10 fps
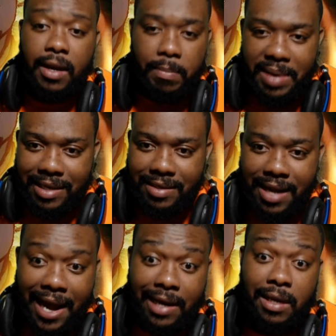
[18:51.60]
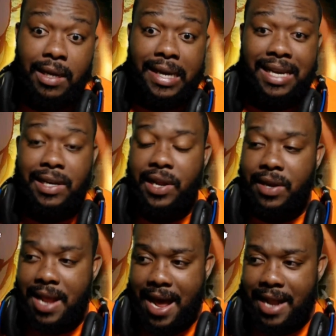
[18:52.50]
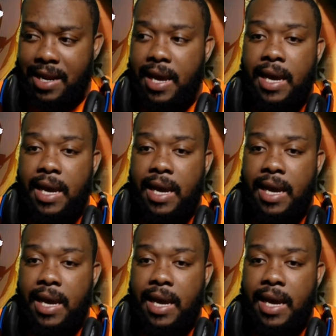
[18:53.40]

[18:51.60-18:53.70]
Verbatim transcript: Beast Titan, he did that.